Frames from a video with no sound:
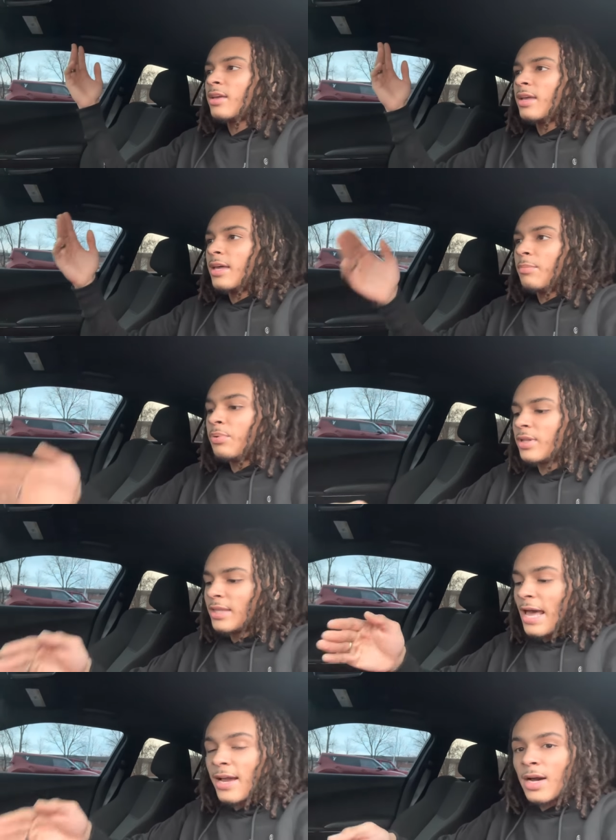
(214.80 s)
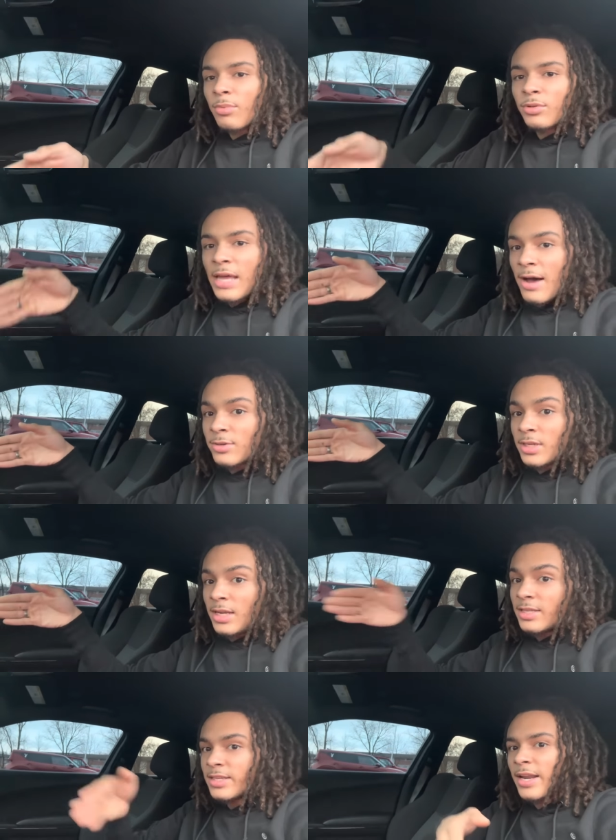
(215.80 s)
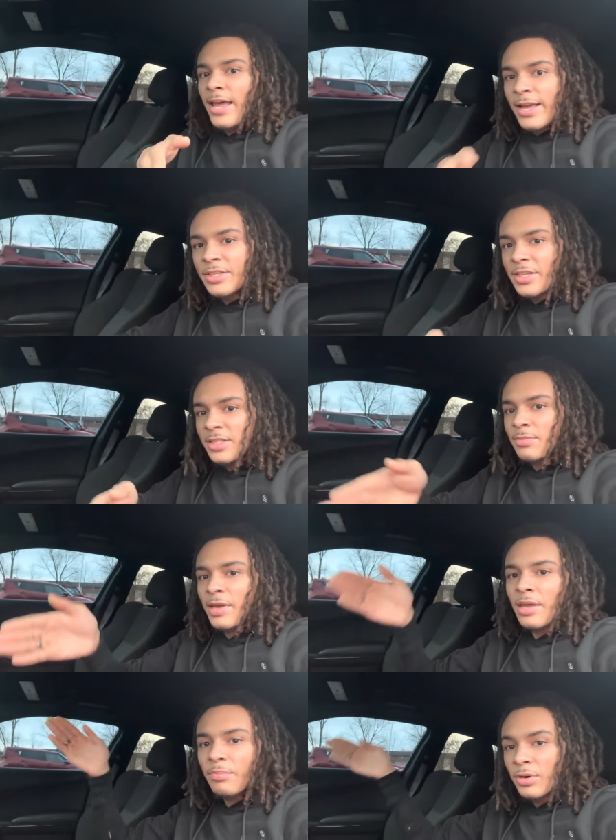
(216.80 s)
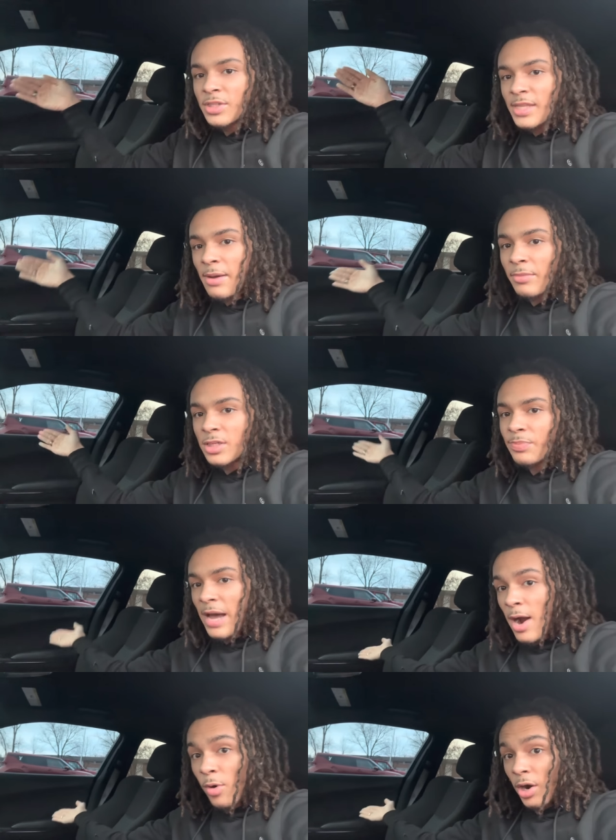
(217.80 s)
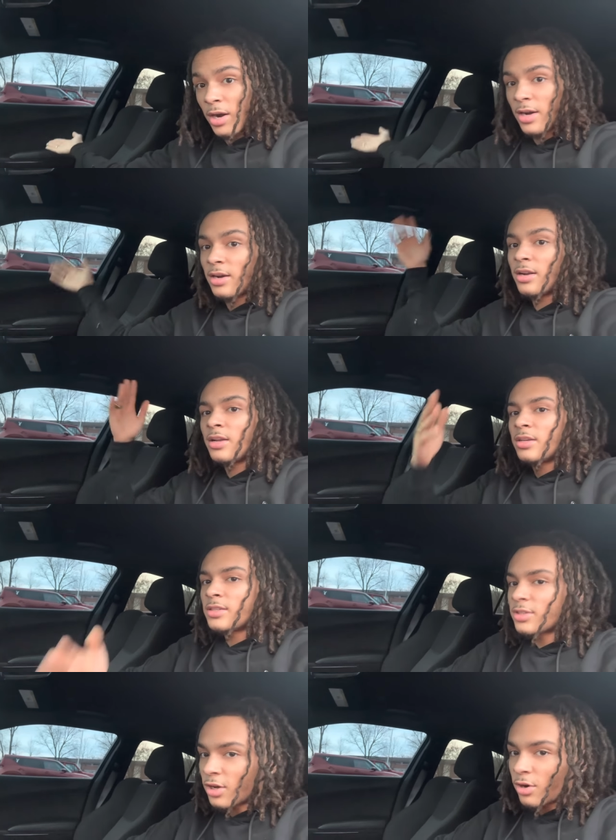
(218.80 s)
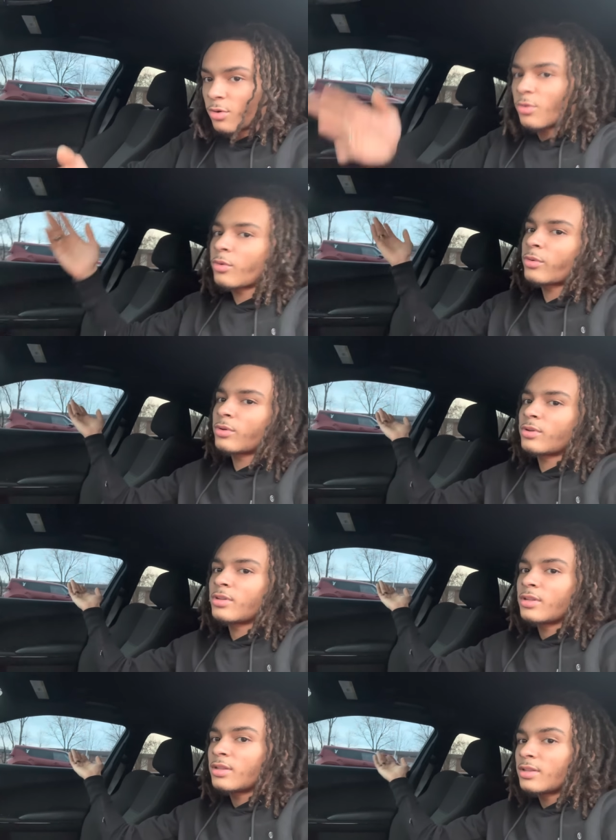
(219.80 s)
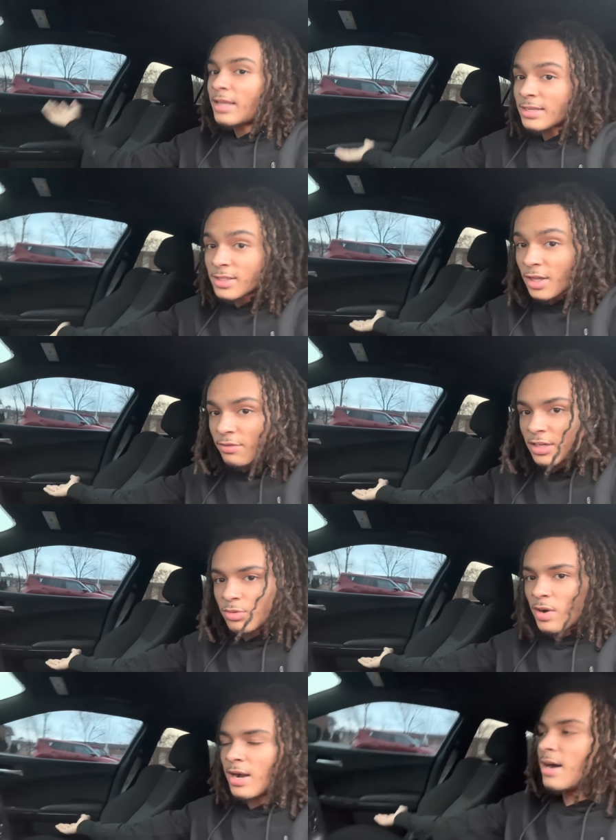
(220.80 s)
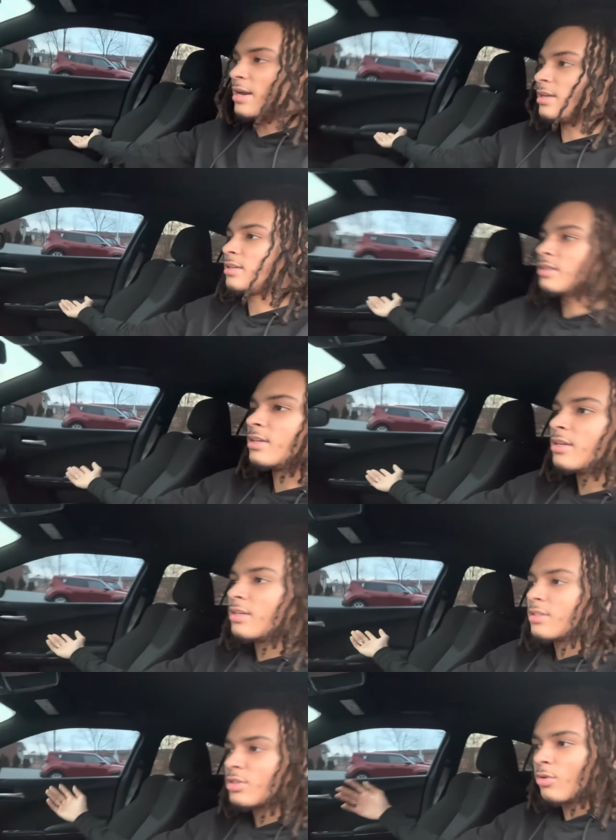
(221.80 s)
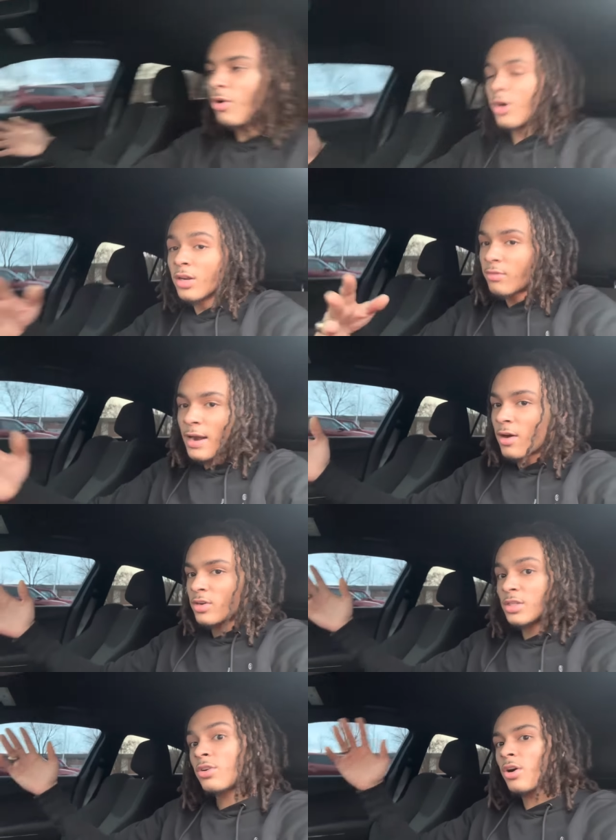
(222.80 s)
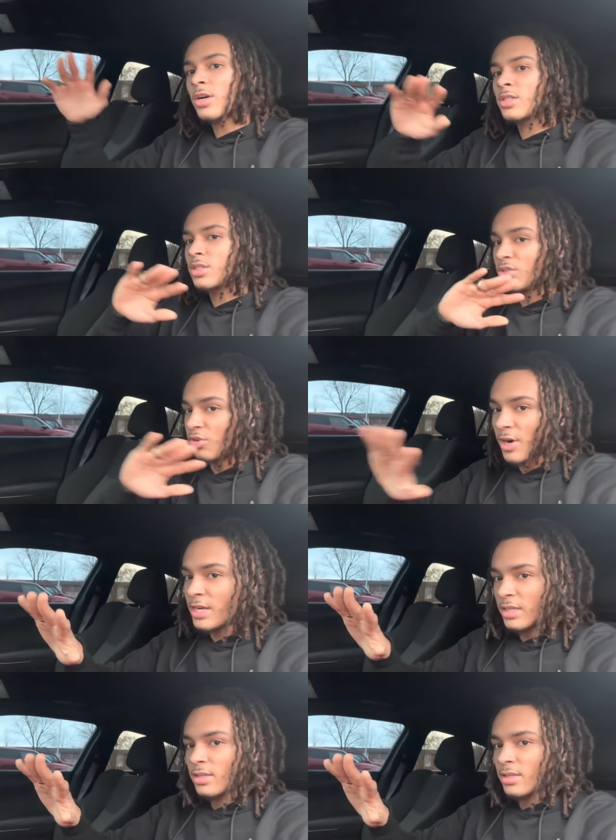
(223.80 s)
and put that couple thousand into the engine to make it push that much power. So that's another reason why I got it. So all around, this car is just great.